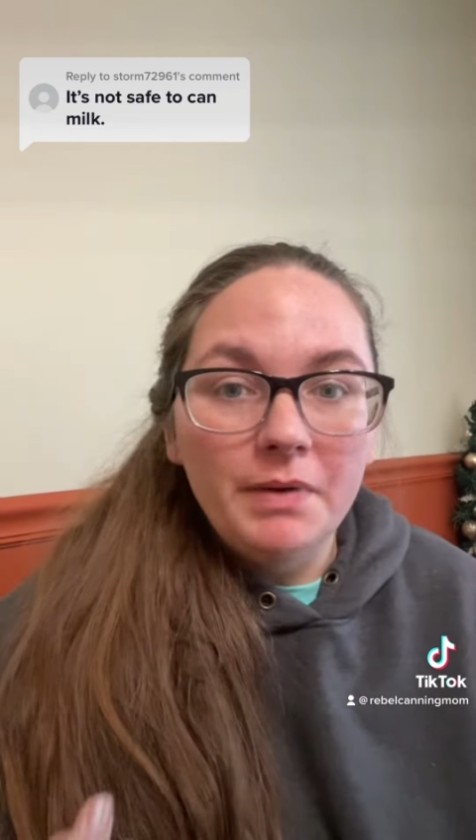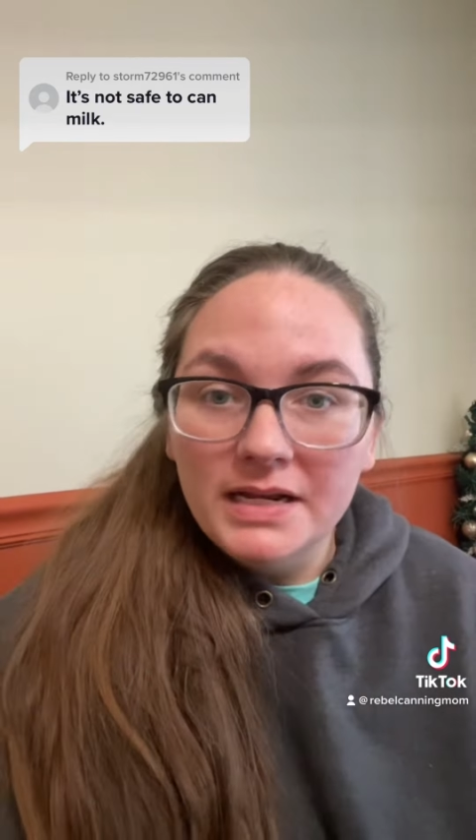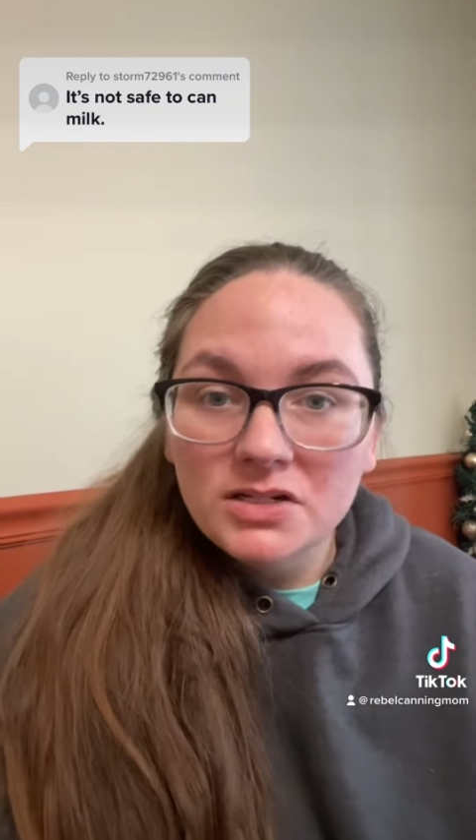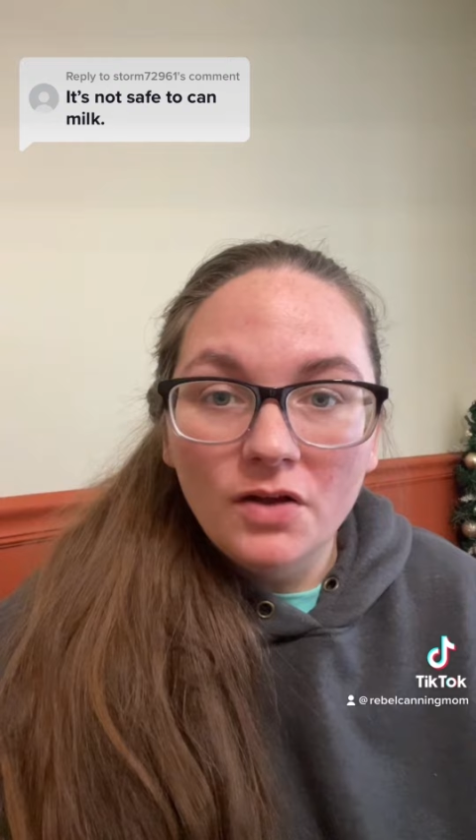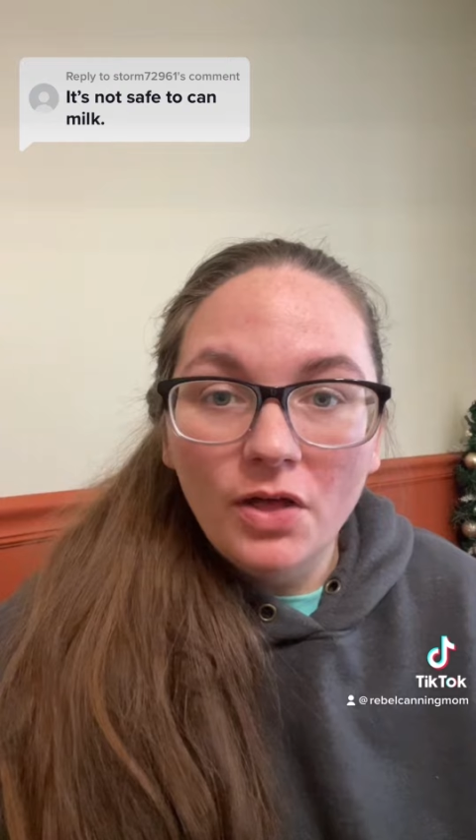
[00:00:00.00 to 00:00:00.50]

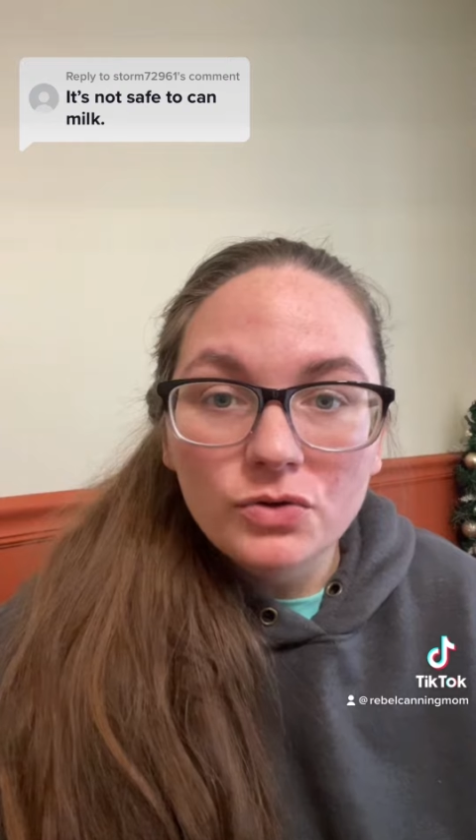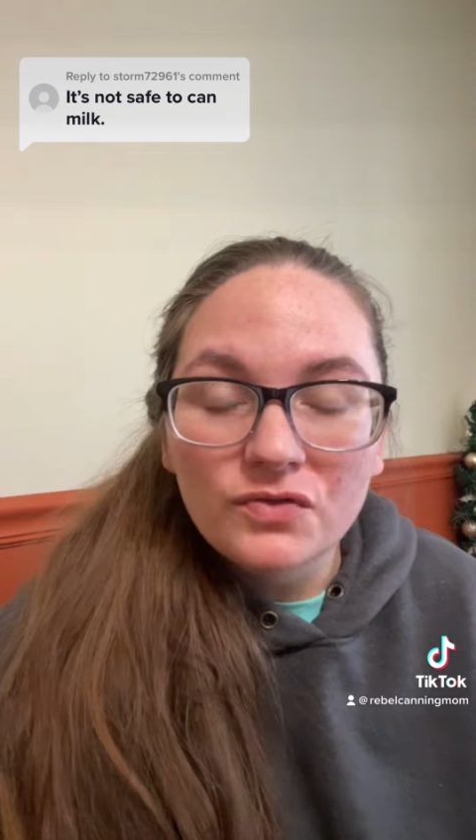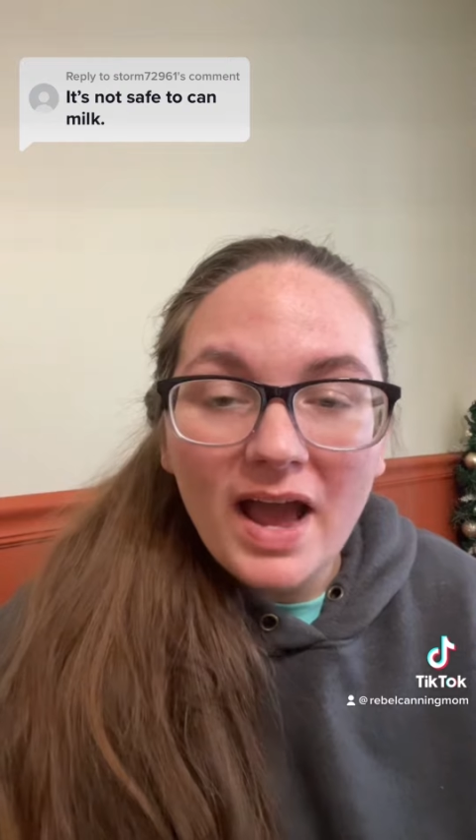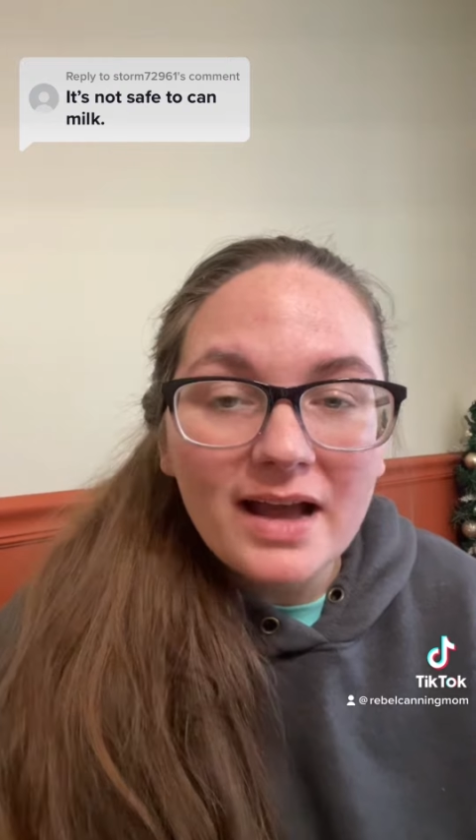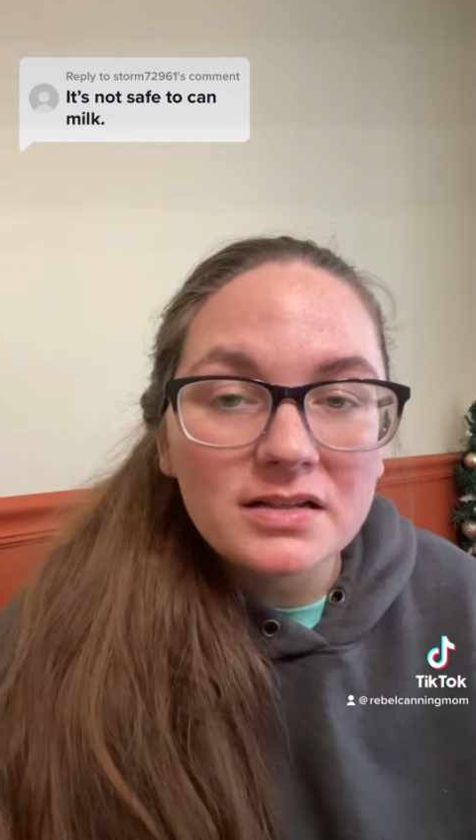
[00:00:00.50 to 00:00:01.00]
based on
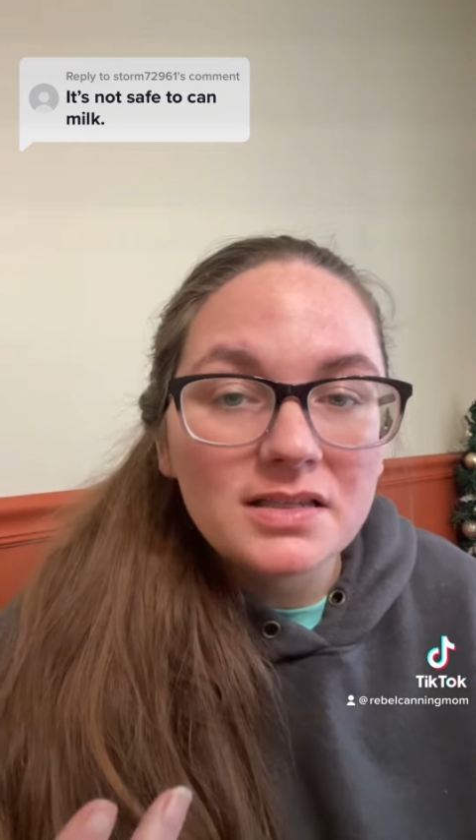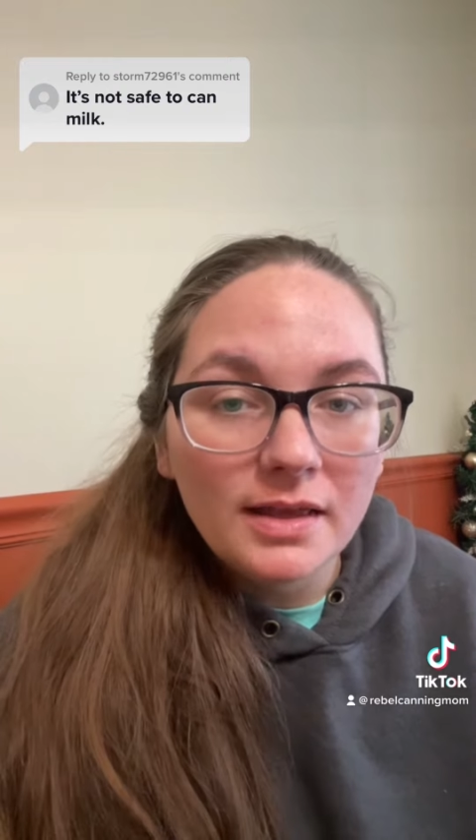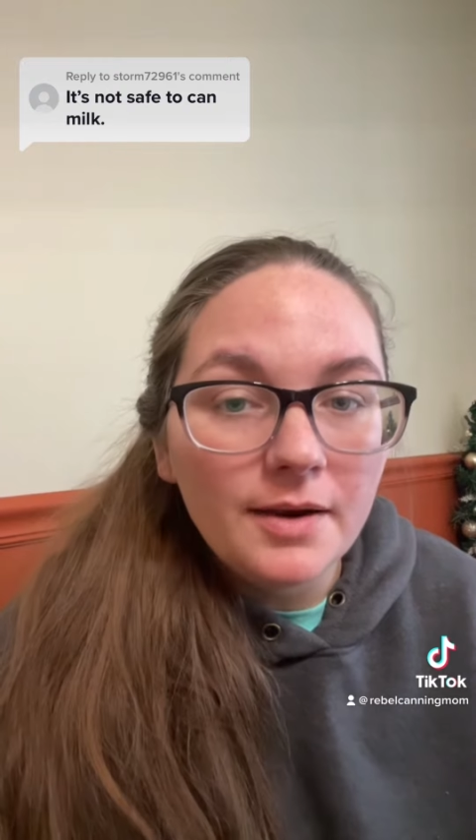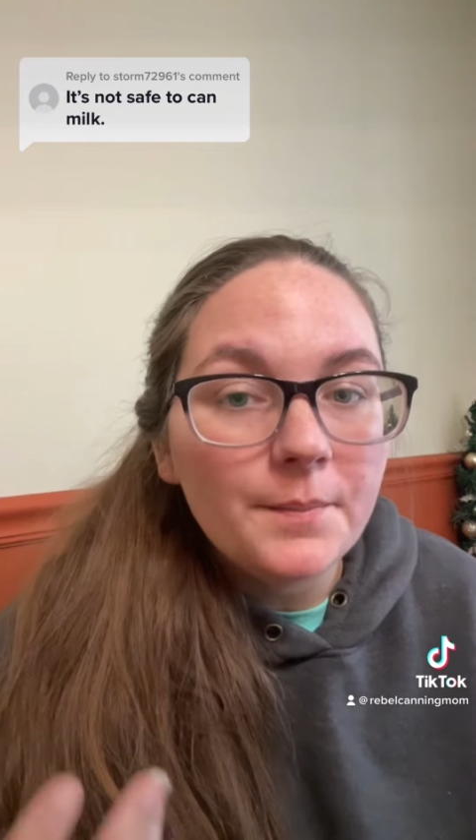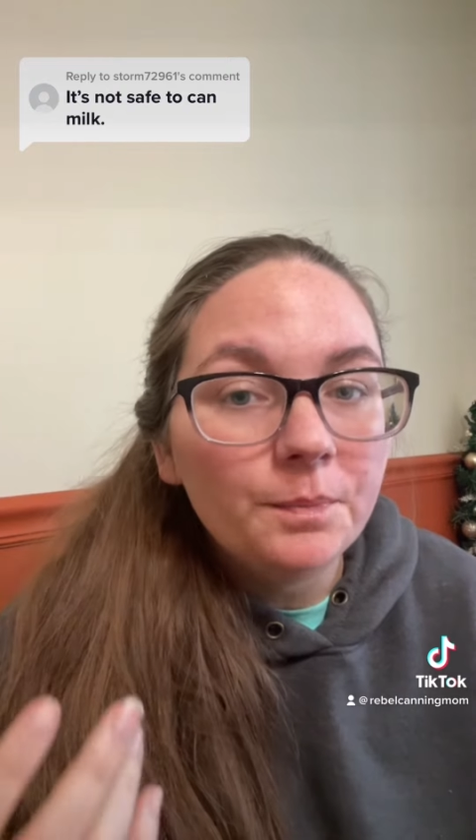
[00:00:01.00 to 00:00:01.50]
those facts,
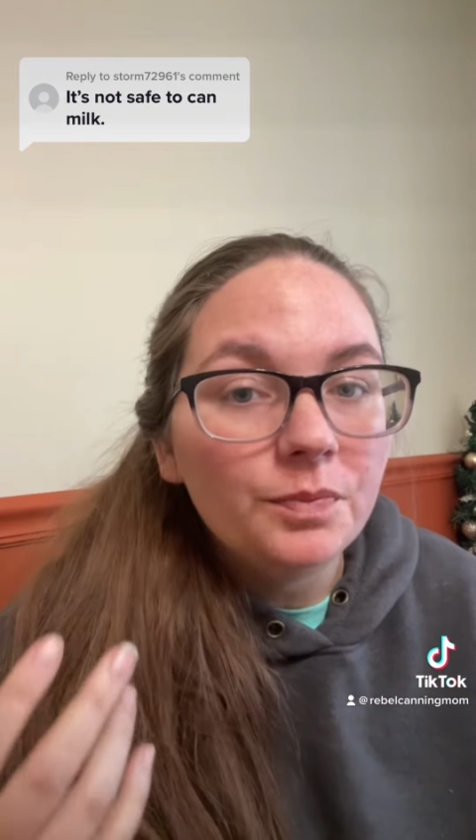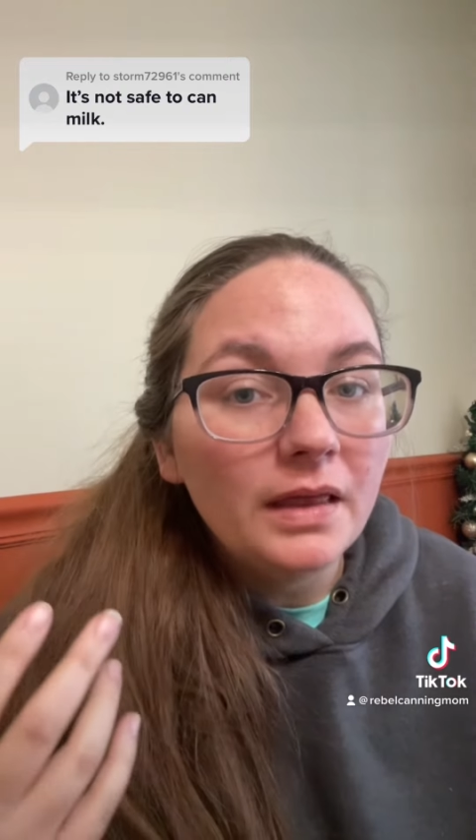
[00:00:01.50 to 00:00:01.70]
that